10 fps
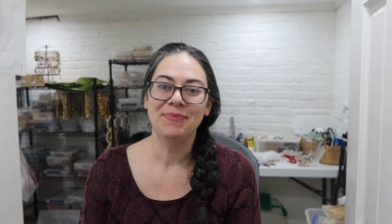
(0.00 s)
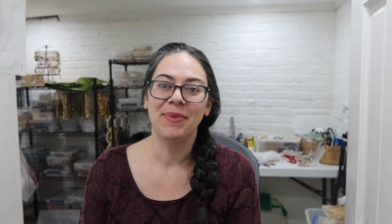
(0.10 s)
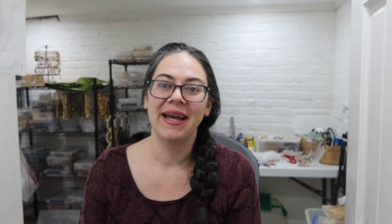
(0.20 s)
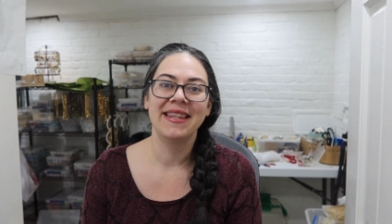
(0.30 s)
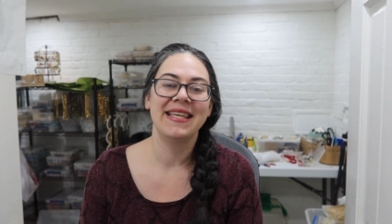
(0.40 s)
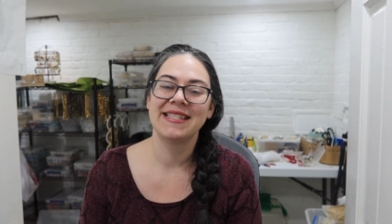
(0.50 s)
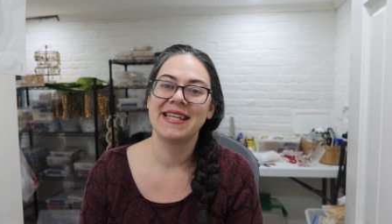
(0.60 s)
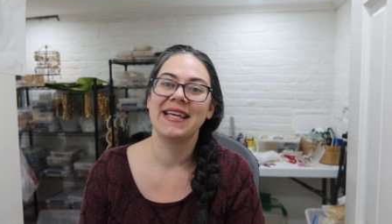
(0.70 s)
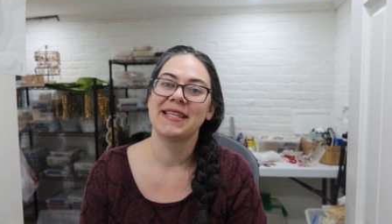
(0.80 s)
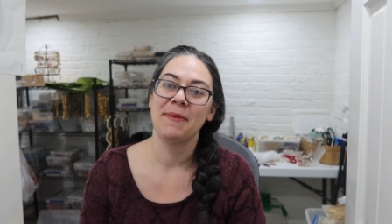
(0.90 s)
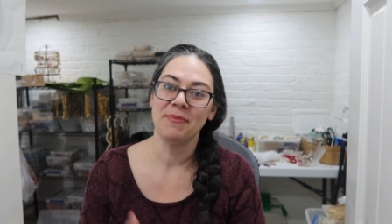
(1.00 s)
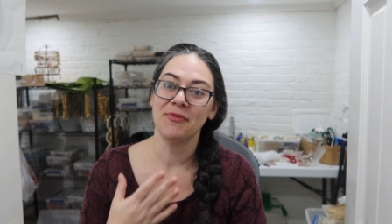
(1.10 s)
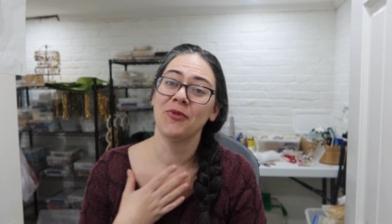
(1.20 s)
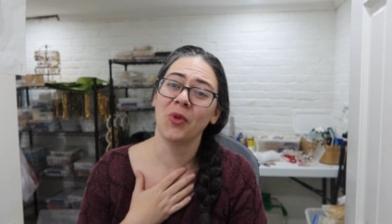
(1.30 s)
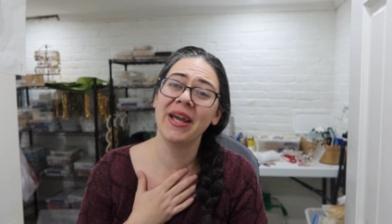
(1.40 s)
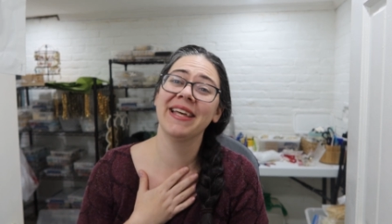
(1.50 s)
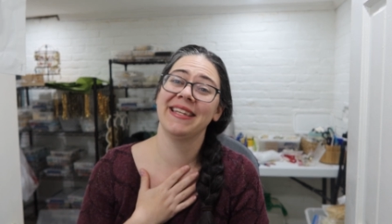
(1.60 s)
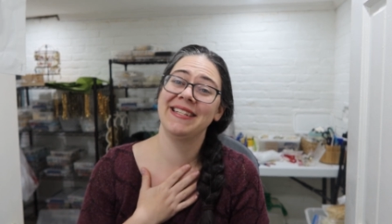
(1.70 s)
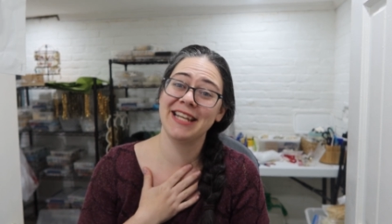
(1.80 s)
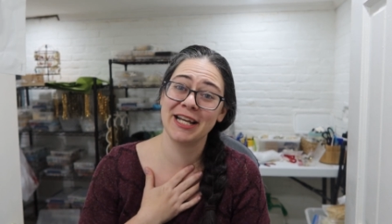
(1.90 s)
but these days I'm
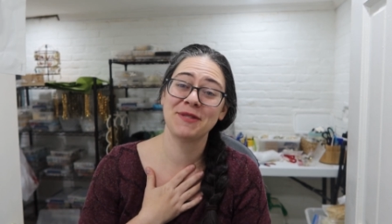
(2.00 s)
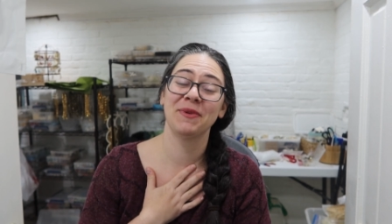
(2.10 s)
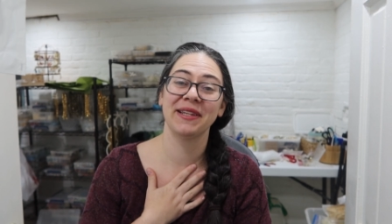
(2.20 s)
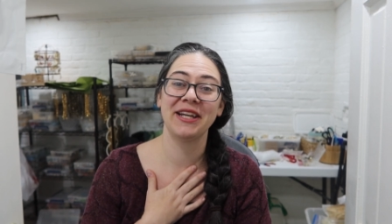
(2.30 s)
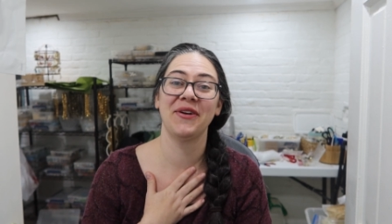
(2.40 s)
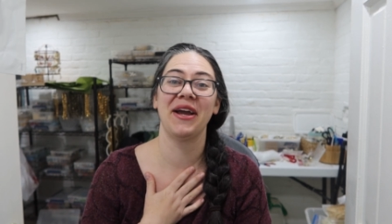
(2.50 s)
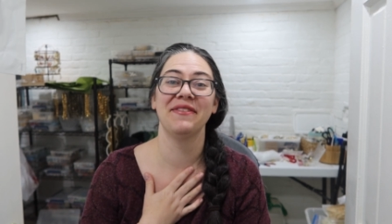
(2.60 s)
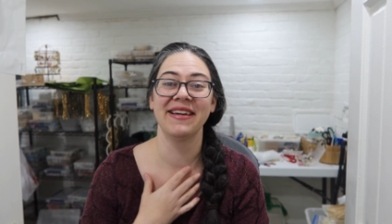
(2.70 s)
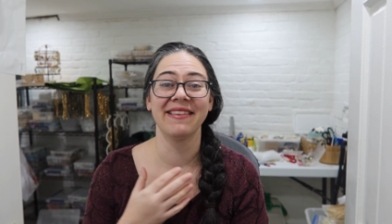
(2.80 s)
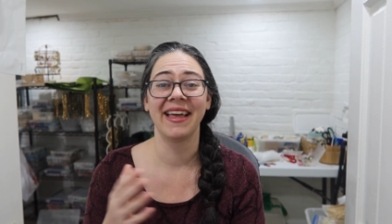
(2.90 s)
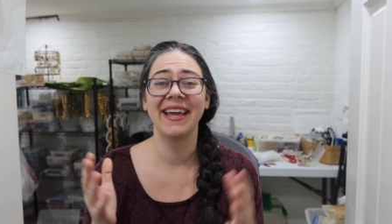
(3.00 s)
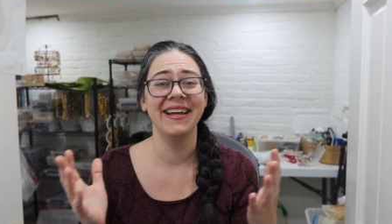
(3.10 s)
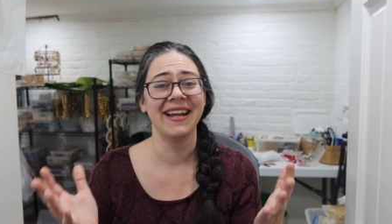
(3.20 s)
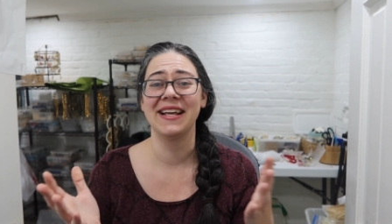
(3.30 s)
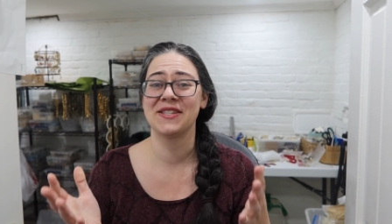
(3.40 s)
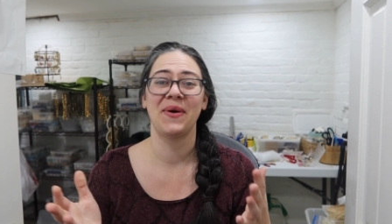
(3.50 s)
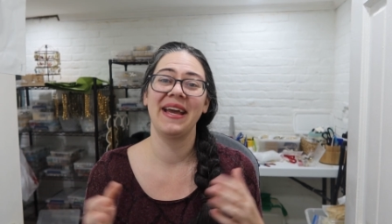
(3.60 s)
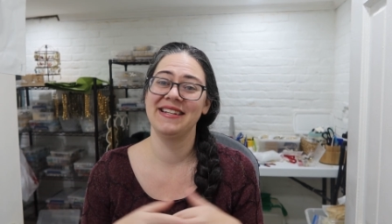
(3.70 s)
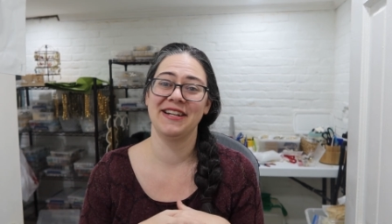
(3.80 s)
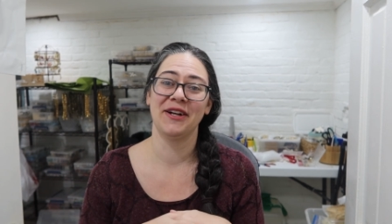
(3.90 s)
really desperately craving like a nice
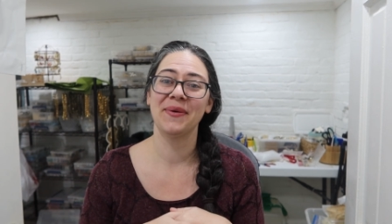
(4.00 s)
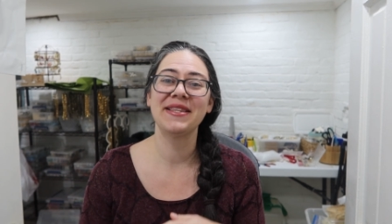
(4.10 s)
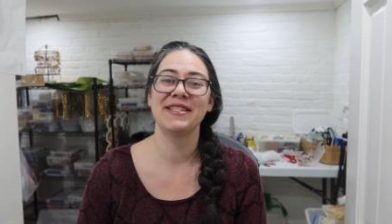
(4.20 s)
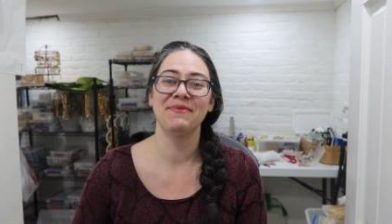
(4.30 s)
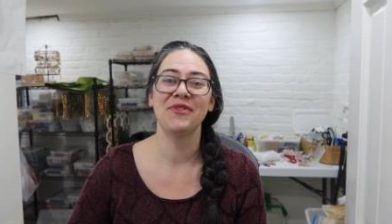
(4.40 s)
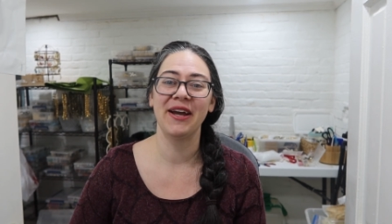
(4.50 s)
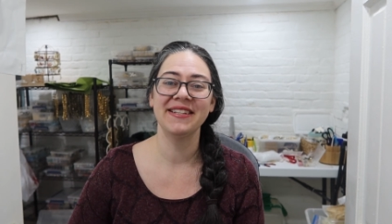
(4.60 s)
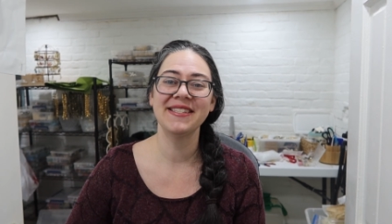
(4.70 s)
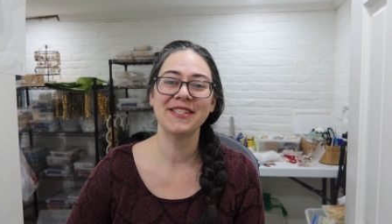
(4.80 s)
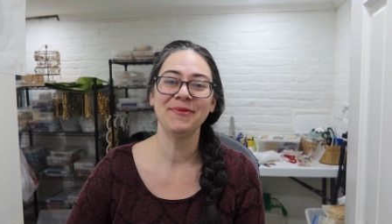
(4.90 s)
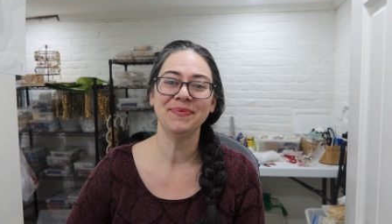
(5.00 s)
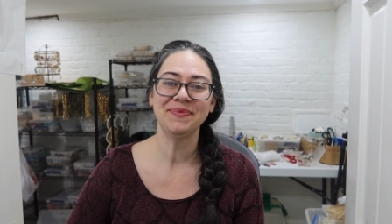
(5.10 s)
quiet dinner with some friends.